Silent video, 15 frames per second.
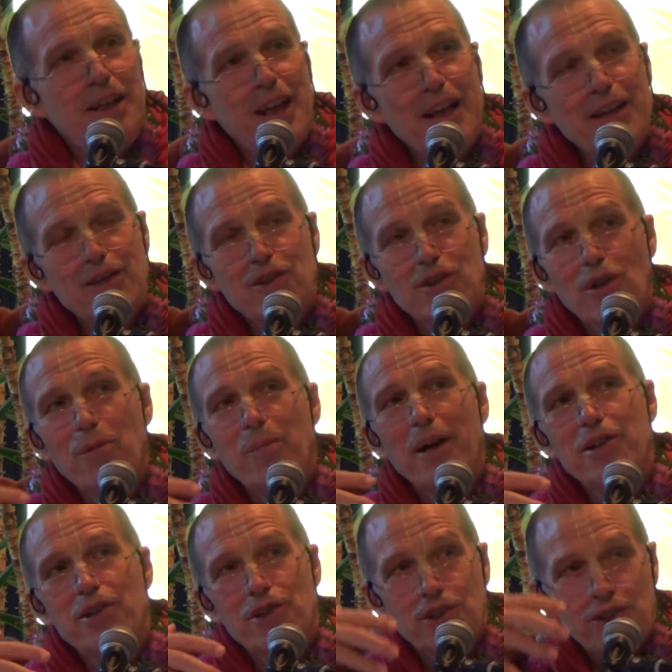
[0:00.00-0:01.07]
He has so
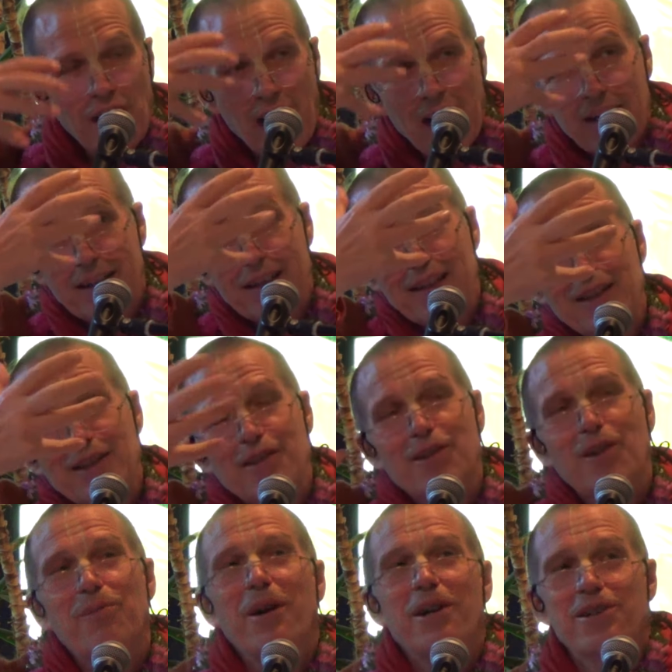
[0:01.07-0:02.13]
much Shakti,
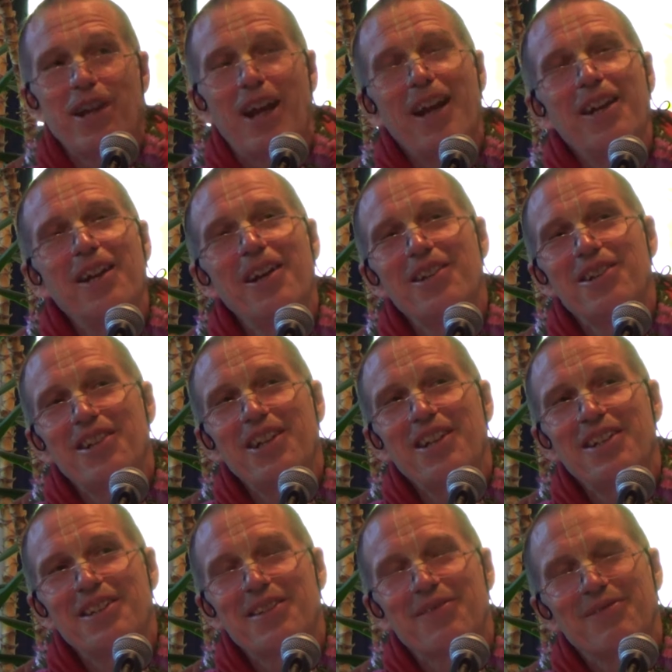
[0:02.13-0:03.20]
so much
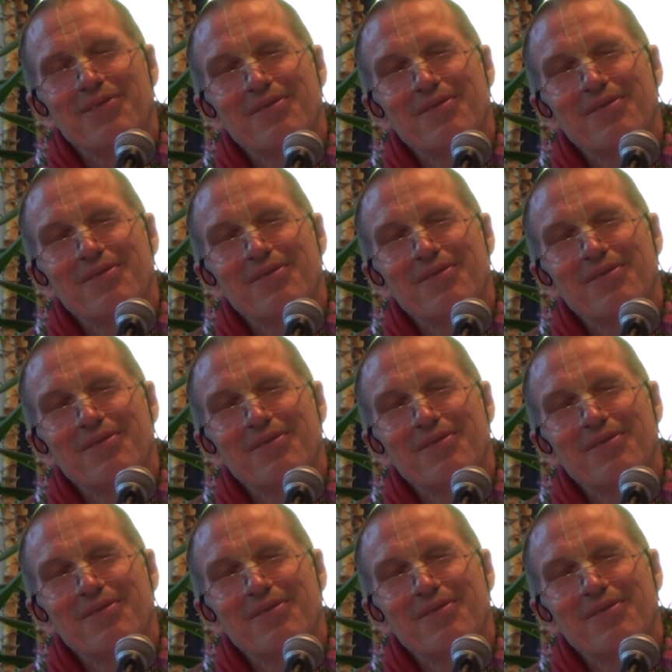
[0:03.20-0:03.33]
energies.